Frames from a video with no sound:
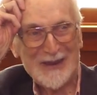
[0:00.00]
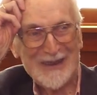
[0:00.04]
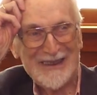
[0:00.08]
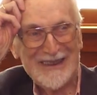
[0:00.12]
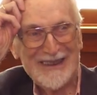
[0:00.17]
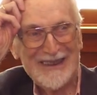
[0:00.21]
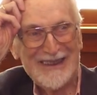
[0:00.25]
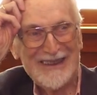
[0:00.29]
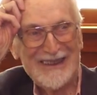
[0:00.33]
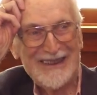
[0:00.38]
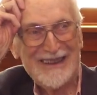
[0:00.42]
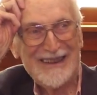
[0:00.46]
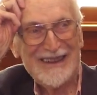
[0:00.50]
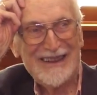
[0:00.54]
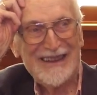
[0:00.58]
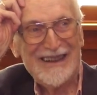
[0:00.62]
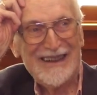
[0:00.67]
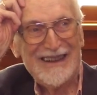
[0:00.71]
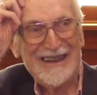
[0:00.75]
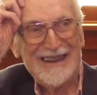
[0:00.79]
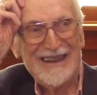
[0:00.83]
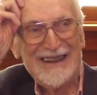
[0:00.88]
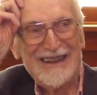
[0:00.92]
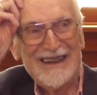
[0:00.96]

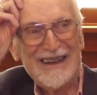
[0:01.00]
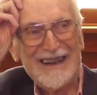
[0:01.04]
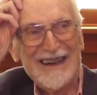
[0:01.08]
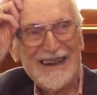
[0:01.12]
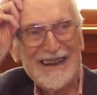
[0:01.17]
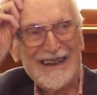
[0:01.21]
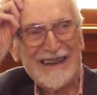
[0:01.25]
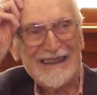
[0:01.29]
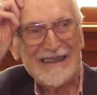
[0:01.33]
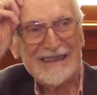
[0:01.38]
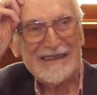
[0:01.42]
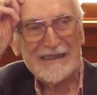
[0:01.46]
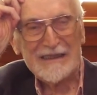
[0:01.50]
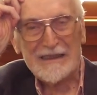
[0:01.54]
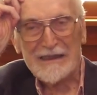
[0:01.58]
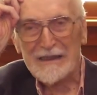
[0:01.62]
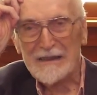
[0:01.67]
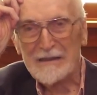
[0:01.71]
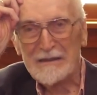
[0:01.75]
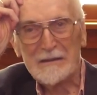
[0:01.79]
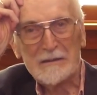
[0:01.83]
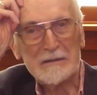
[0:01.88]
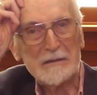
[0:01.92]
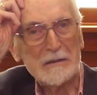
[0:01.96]
and
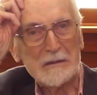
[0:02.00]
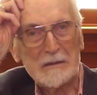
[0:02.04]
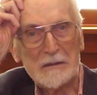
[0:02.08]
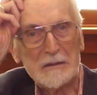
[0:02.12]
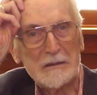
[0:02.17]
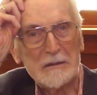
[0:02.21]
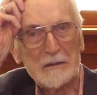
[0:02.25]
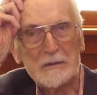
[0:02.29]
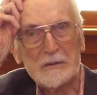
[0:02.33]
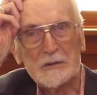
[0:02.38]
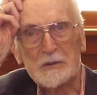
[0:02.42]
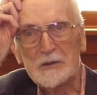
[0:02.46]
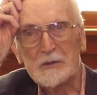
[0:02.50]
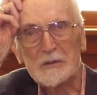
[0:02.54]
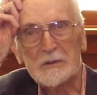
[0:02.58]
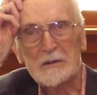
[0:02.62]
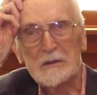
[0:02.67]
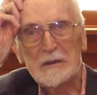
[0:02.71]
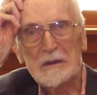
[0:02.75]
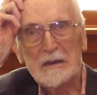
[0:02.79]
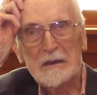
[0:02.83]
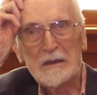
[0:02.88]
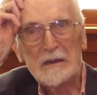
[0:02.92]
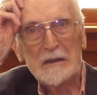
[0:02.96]
uh, uh,
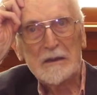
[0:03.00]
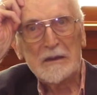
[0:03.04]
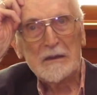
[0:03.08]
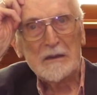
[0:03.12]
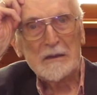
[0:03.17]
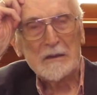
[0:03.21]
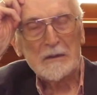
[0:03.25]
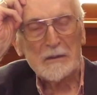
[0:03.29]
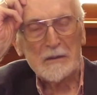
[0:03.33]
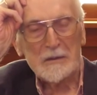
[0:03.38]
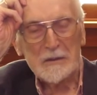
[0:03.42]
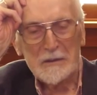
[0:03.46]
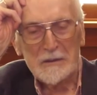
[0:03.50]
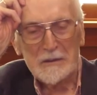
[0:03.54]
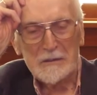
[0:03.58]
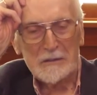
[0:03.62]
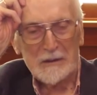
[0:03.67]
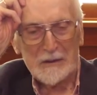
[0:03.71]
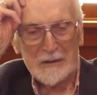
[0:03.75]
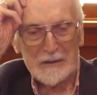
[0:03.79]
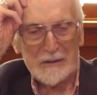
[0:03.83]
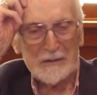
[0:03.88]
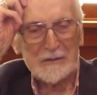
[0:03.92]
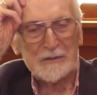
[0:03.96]

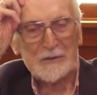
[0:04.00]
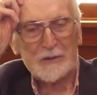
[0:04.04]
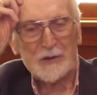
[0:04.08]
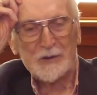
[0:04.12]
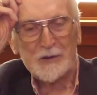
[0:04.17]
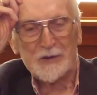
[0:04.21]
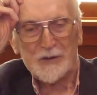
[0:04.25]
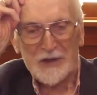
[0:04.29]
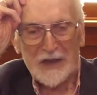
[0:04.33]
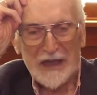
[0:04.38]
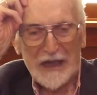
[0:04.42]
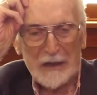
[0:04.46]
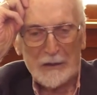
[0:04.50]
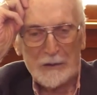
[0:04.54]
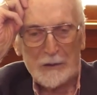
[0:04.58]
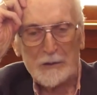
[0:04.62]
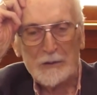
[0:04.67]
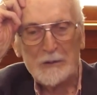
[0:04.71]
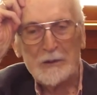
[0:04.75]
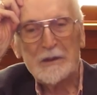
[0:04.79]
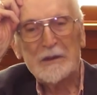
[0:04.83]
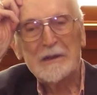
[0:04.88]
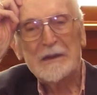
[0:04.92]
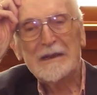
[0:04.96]
well, of course,
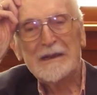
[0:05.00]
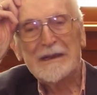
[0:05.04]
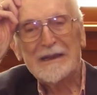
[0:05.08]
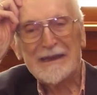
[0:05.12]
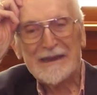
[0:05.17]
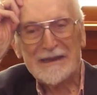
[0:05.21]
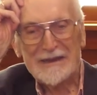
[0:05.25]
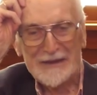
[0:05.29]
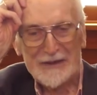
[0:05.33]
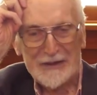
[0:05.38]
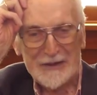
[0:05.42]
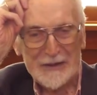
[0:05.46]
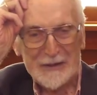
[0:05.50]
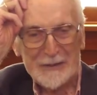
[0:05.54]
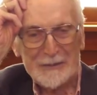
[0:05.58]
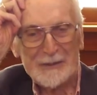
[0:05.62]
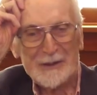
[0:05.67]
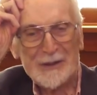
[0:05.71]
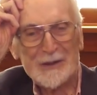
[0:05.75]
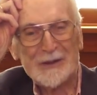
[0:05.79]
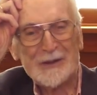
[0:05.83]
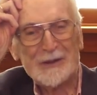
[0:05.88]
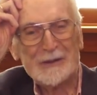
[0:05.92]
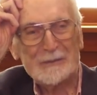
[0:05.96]
Yau and
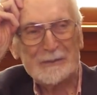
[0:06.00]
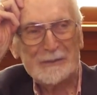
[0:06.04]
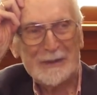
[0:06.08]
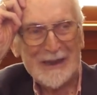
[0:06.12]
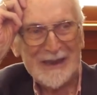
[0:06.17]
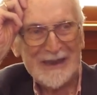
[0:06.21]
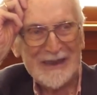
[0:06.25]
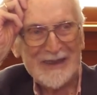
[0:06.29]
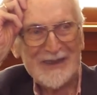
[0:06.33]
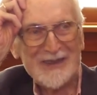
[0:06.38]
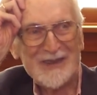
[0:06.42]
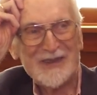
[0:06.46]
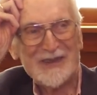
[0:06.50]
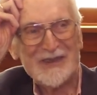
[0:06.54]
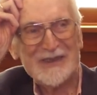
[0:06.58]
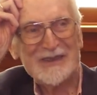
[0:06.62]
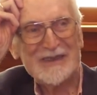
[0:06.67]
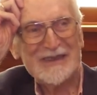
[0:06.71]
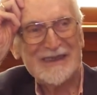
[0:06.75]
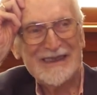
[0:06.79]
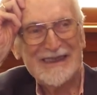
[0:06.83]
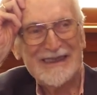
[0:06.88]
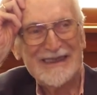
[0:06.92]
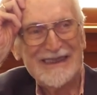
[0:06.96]
Nirenberg and Bers
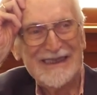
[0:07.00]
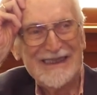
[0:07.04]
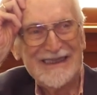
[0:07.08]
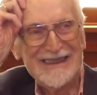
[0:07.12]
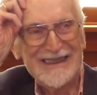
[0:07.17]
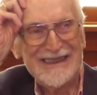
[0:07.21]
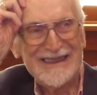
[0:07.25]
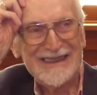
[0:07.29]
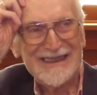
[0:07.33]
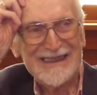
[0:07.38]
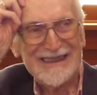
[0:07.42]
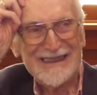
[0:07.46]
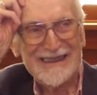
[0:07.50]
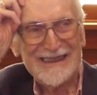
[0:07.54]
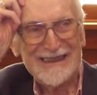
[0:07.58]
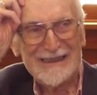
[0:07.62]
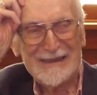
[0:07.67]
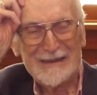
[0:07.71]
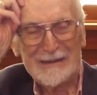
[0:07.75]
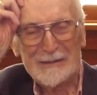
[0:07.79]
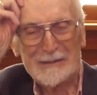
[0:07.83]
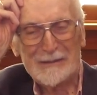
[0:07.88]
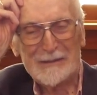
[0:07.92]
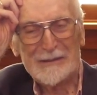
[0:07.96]
and,
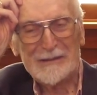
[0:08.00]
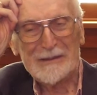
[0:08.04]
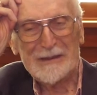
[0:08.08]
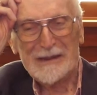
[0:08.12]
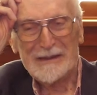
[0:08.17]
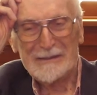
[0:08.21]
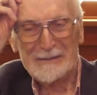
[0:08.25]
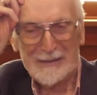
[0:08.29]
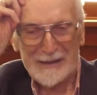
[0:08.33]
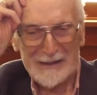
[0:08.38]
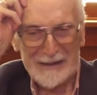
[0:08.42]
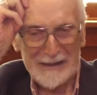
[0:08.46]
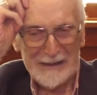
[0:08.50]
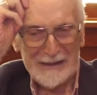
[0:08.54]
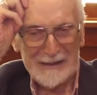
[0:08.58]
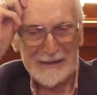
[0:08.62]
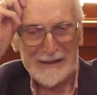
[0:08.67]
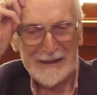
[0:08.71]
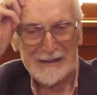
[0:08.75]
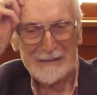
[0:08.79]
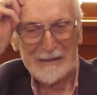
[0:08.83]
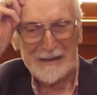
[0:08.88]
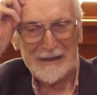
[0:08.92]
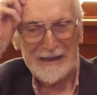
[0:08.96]

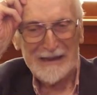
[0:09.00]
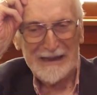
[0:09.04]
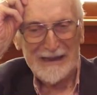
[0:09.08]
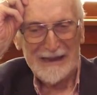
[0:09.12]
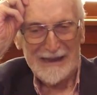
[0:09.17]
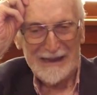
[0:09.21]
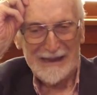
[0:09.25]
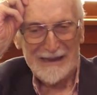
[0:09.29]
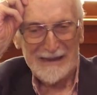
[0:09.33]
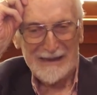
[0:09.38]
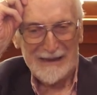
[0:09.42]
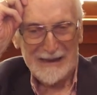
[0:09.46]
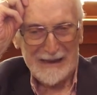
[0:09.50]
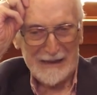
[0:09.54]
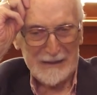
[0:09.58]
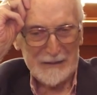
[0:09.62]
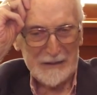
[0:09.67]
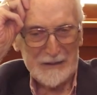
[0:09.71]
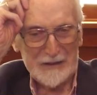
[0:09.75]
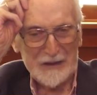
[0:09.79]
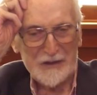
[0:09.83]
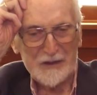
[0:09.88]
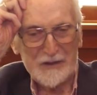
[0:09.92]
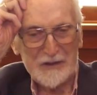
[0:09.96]
and uh, uh
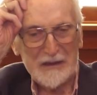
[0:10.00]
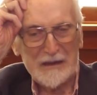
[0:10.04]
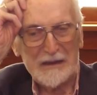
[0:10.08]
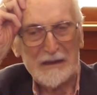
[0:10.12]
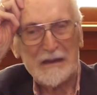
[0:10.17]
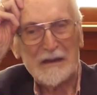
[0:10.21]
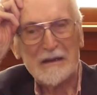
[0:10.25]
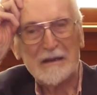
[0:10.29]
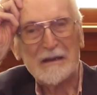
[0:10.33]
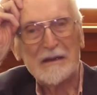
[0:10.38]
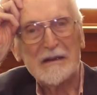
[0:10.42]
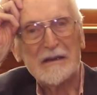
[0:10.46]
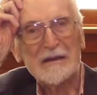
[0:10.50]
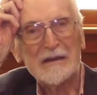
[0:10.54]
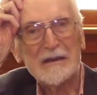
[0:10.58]
I just uh,